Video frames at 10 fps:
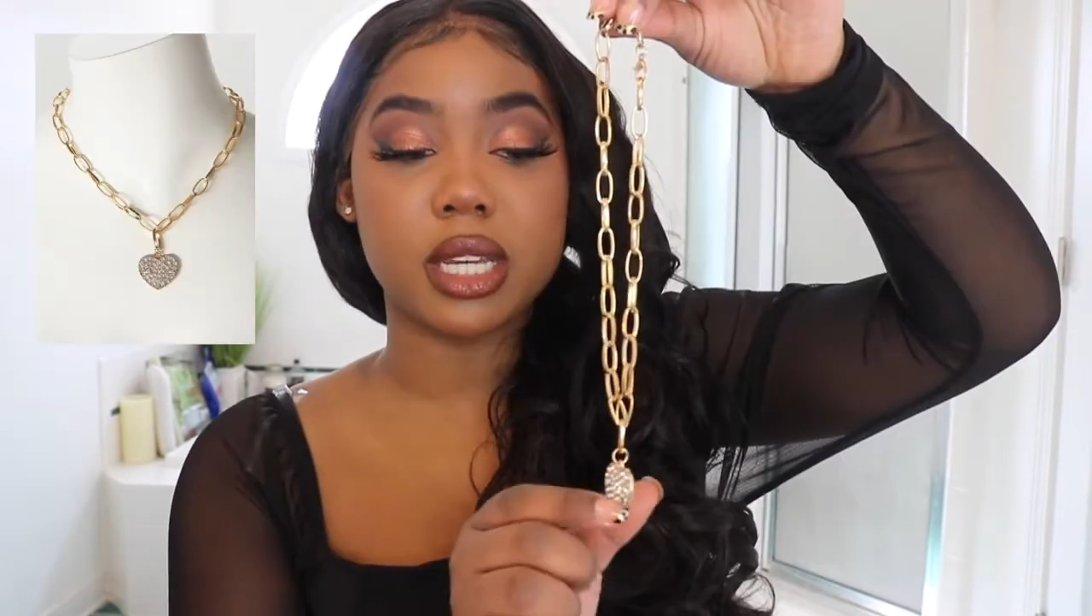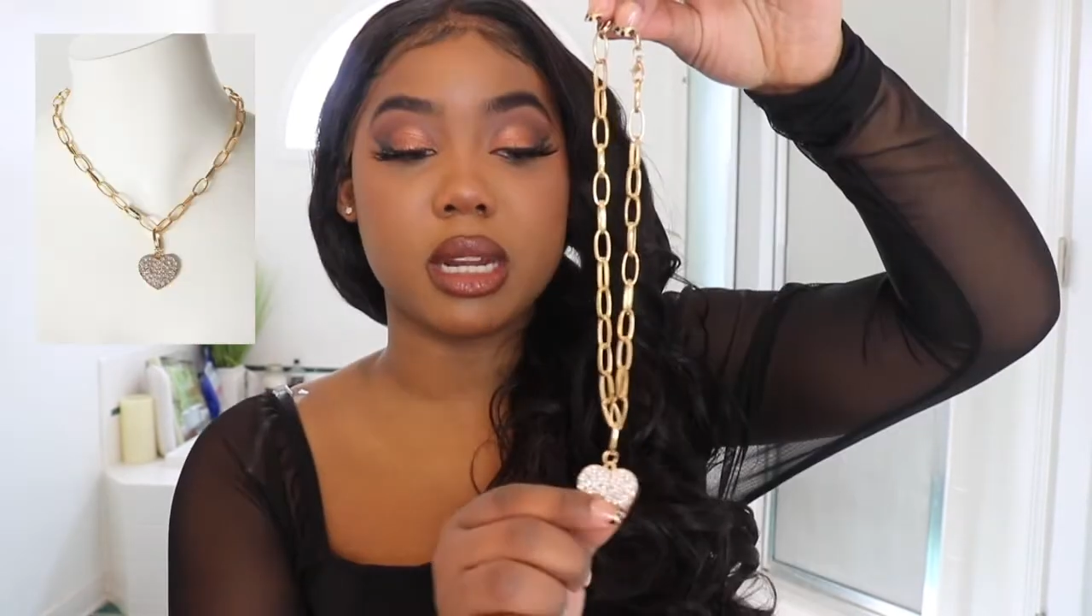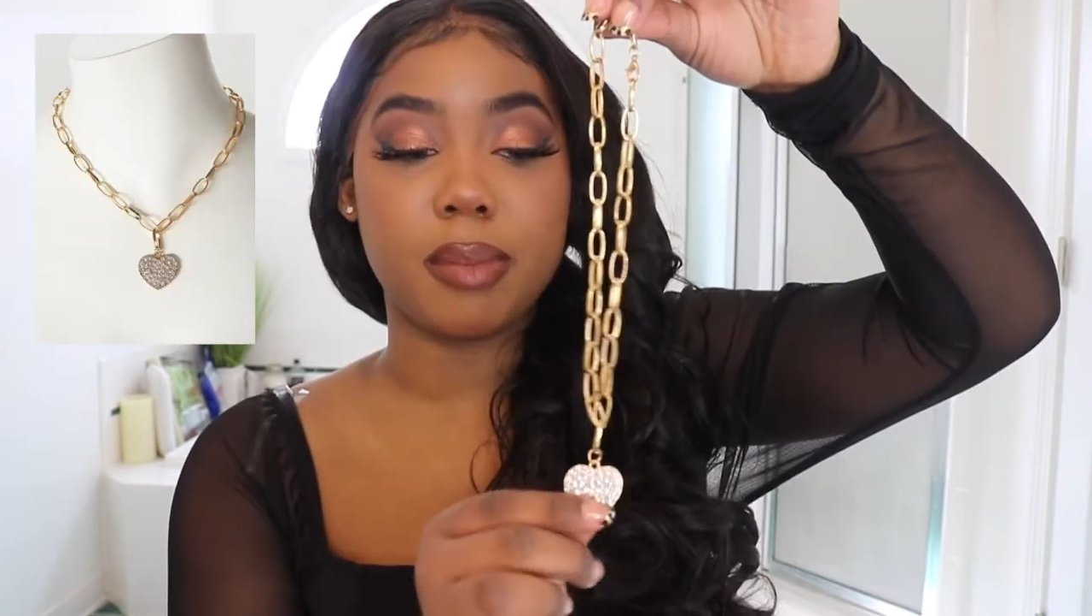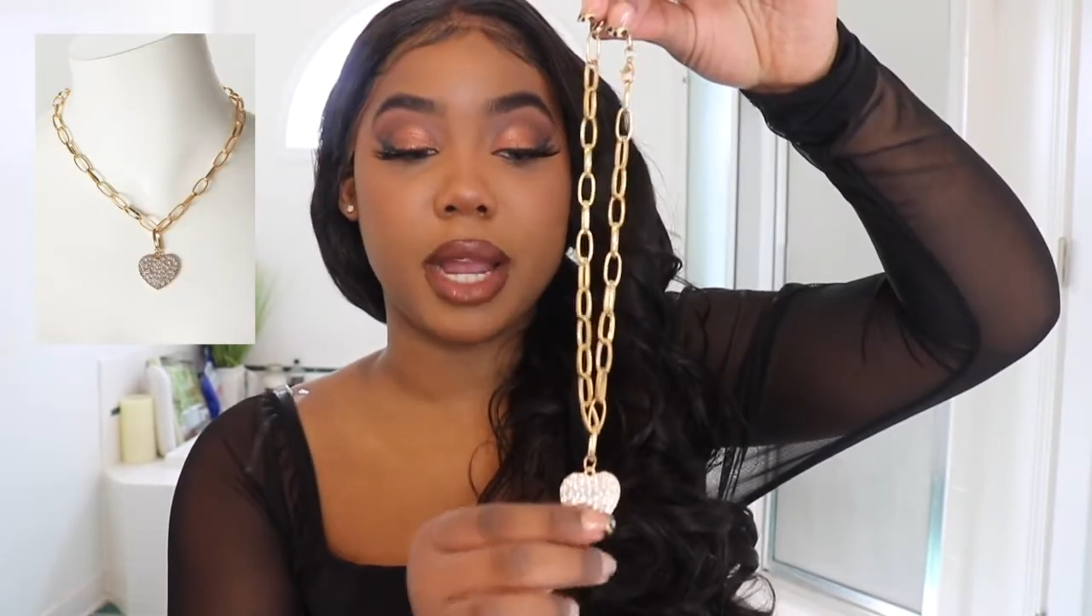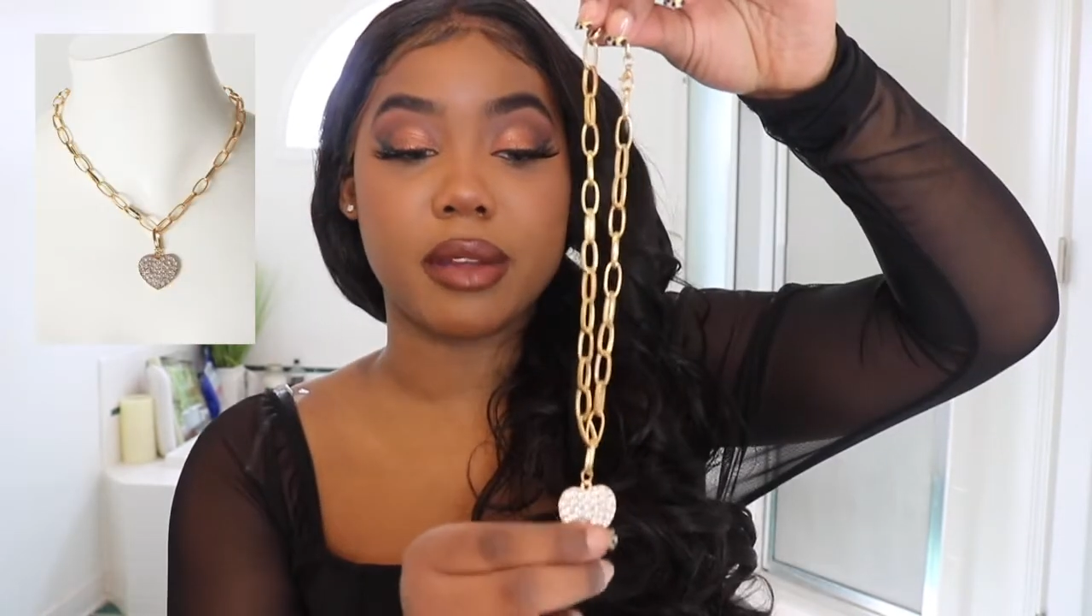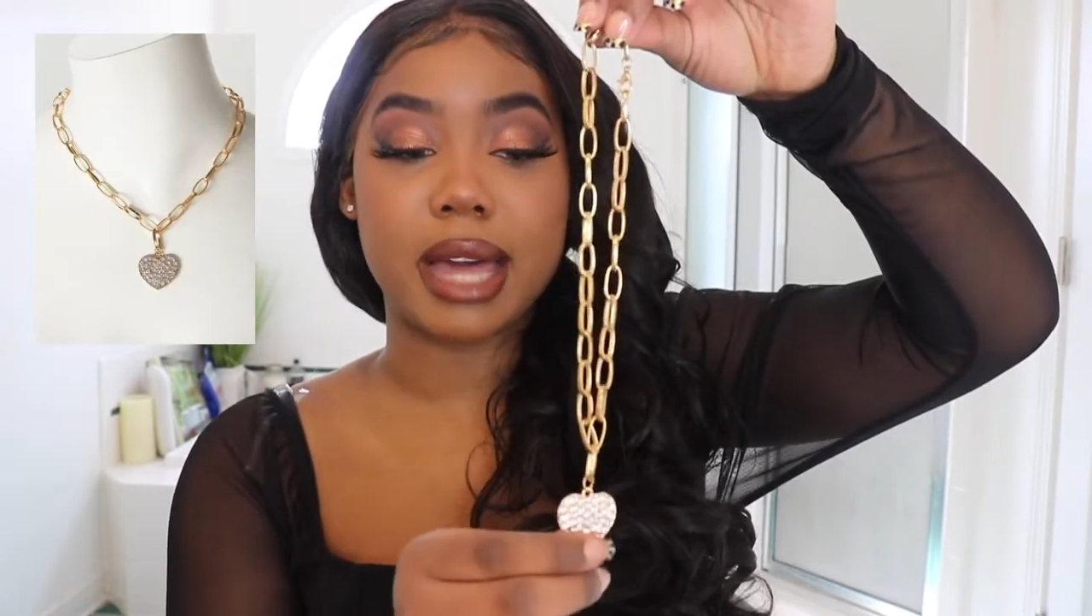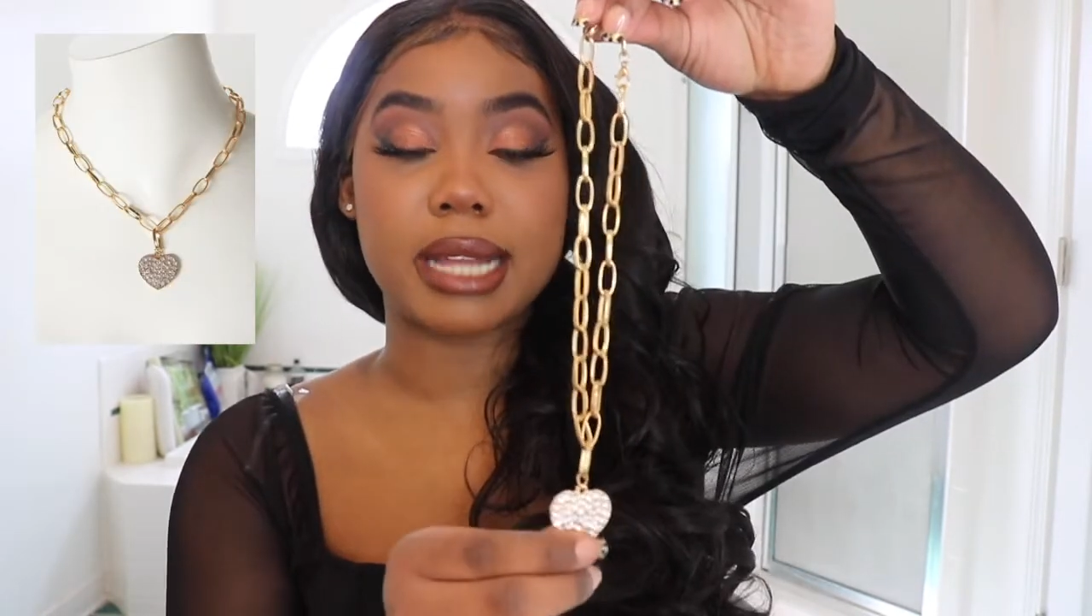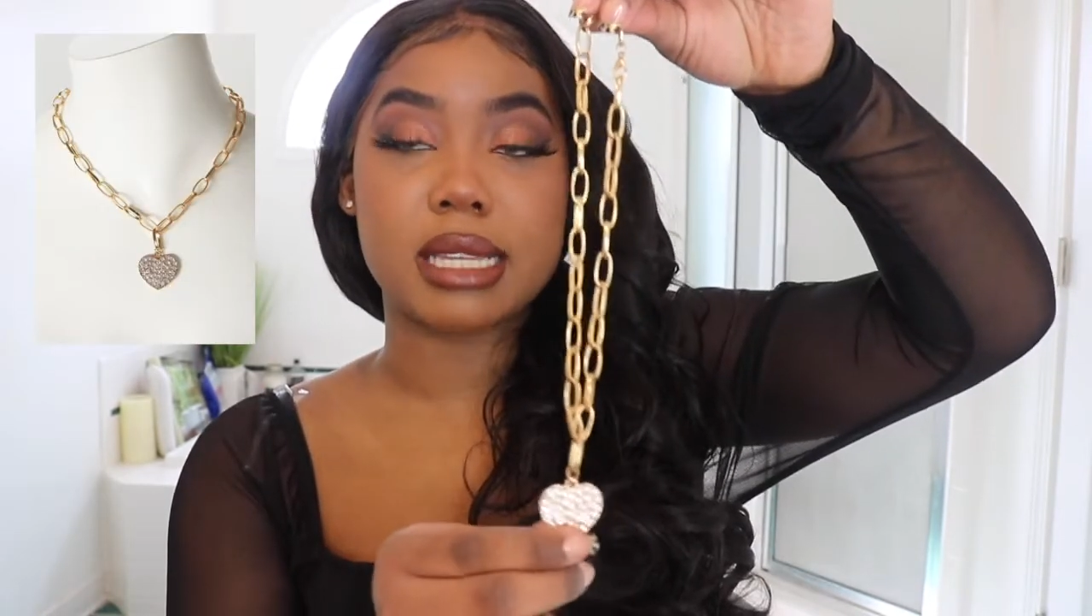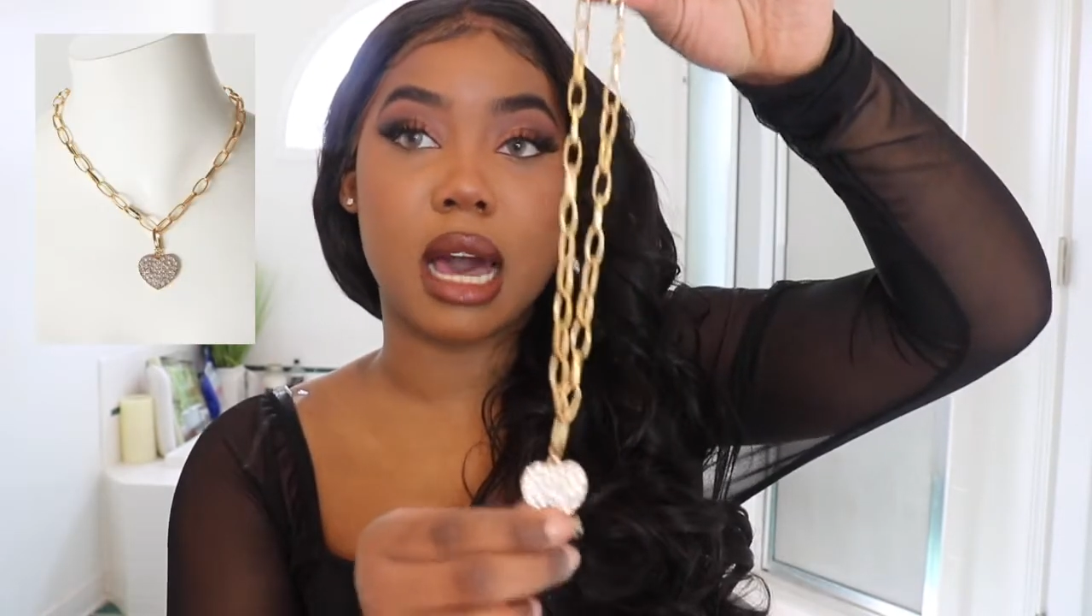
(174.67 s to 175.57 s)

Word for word: gonna pair that